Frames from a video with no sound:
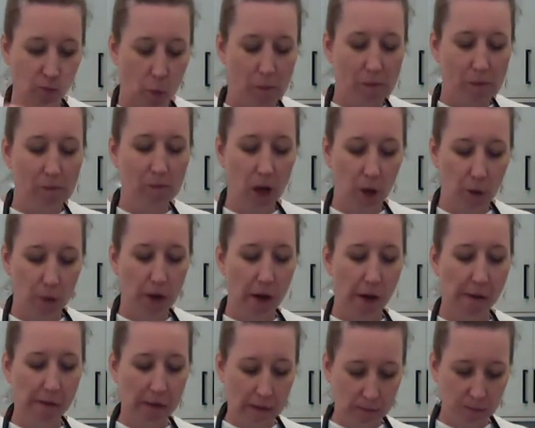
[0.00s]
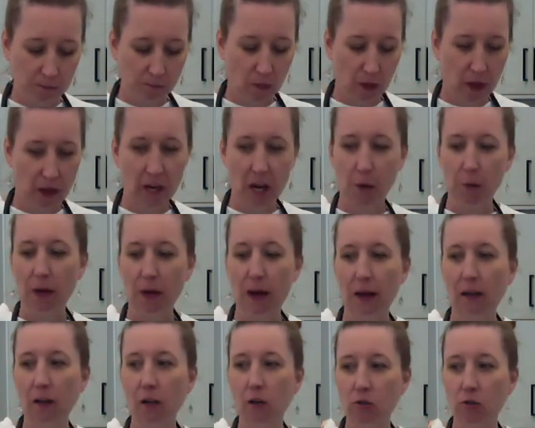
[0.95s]
There we go. Now we got a
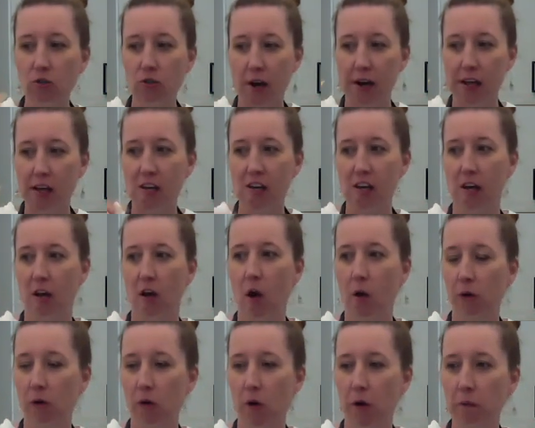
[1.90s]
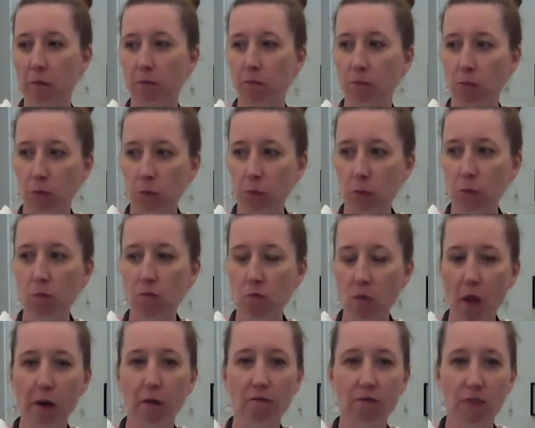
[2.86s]
little tiny kick going on.
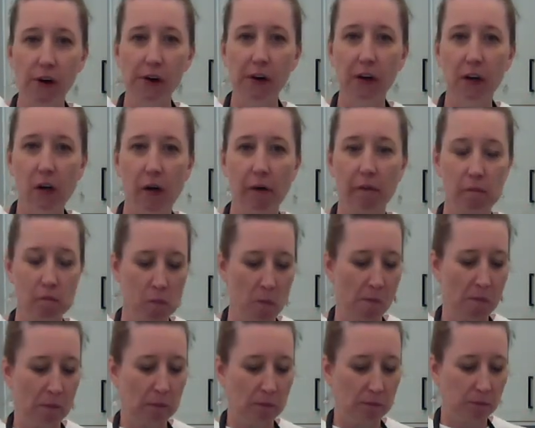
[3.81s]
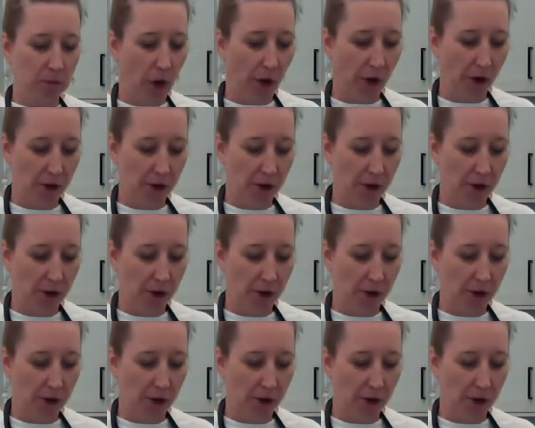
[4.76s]
Very good. All